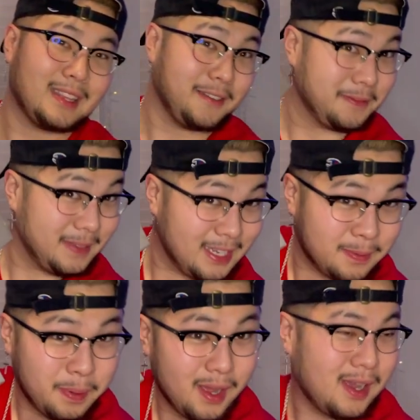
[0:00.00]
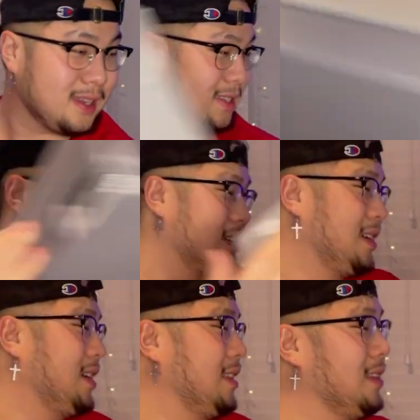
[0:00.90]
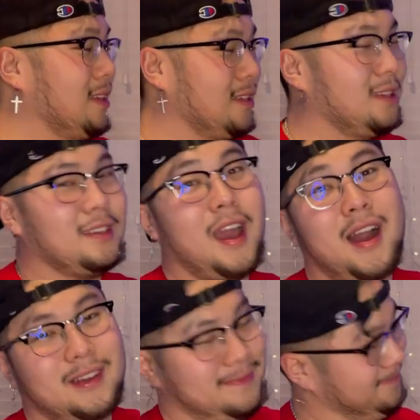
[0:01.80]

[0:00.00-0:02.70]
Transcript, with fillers: tell from this box, y'all,